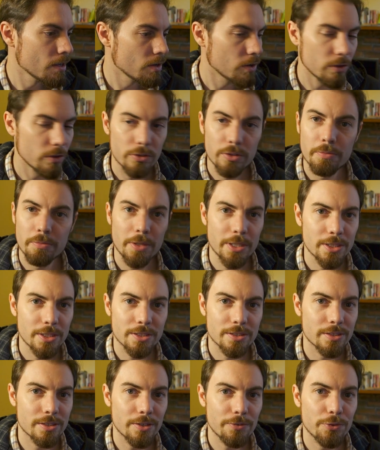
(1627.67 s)
all the
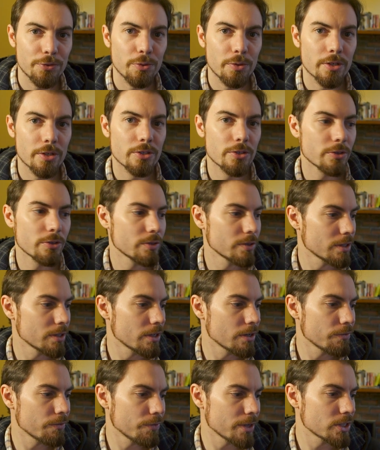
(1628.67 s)
basic stuff you want to do in
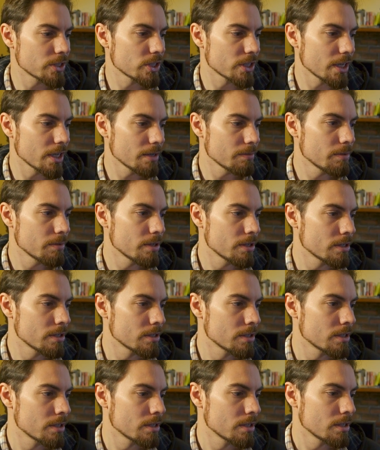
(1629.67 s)
an adventure game.
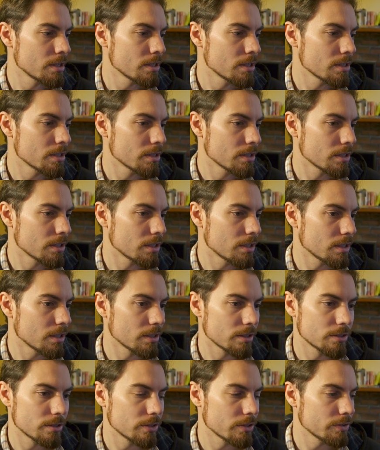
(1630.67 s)

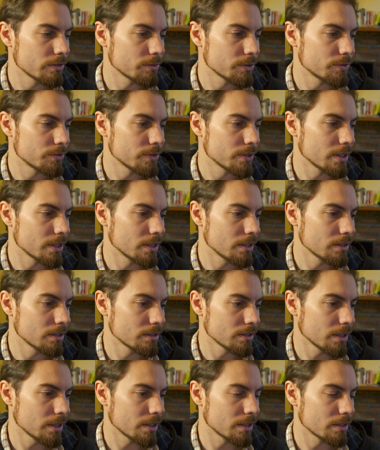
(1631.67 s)
So it was really,
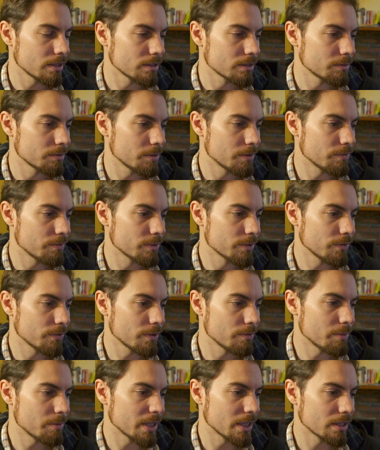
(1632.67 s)
it was
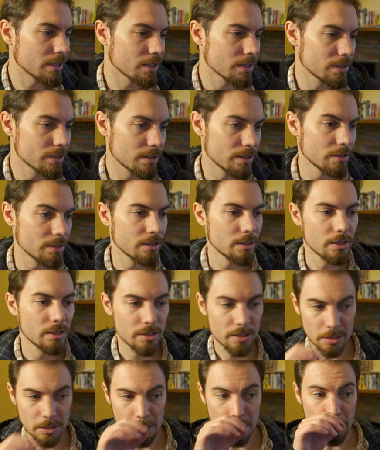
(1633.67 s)
fun making this
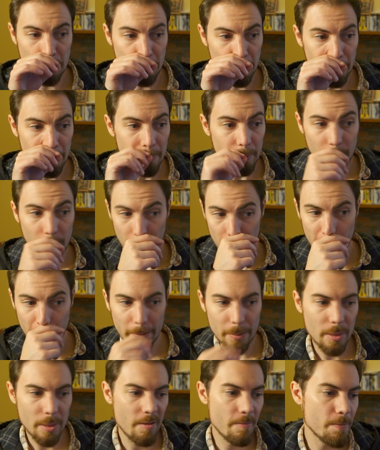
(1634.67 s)
in
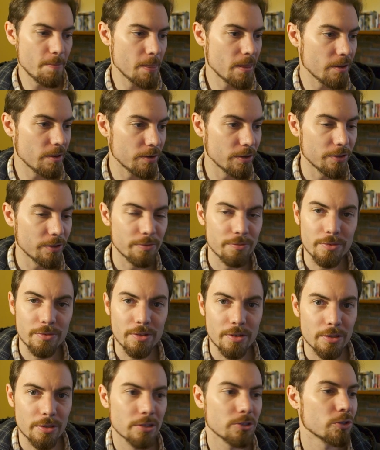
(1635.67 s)
a
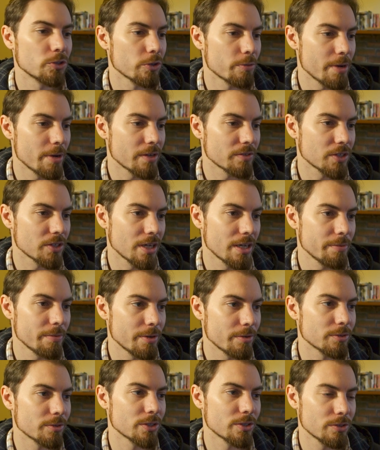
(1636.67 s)
short amount of time,
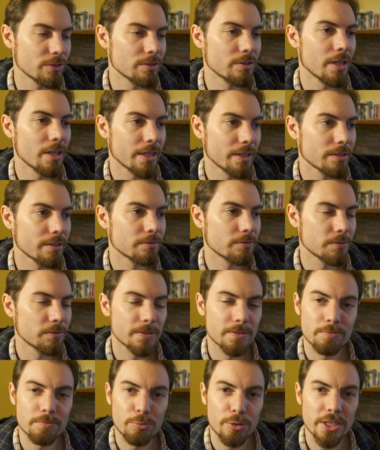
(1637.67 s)
and it was a good
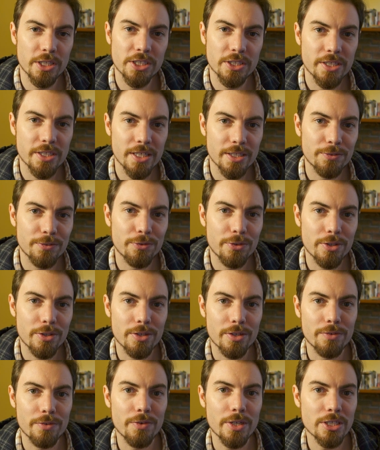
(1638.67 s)
pressure test for
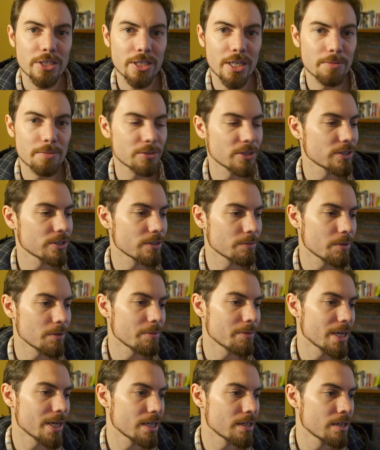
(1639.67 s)
the adventure game system
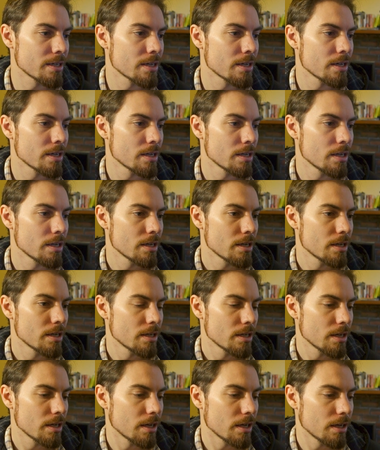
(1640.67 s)
I made.
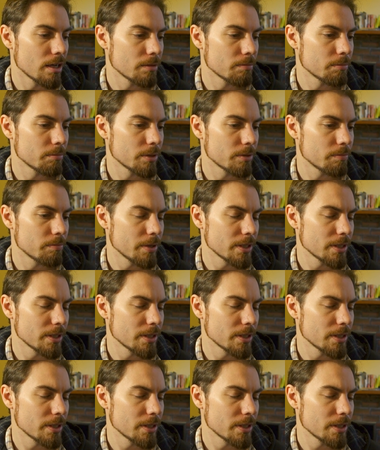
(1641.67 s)
But